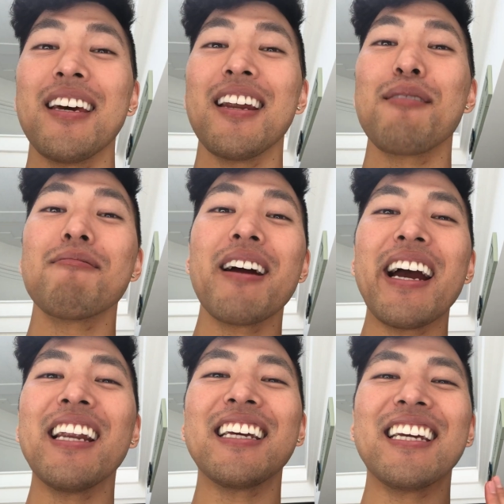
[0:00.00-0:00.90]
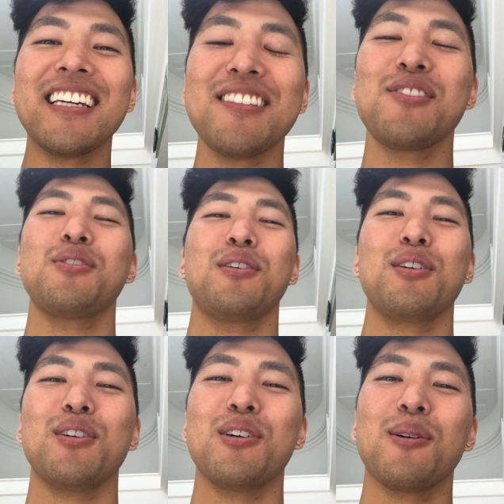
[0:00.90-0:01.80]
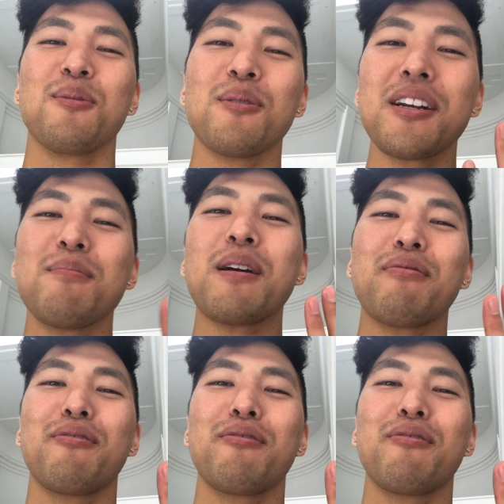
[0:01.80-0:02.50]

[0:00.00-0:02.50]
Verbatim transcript: Then I ran into one of my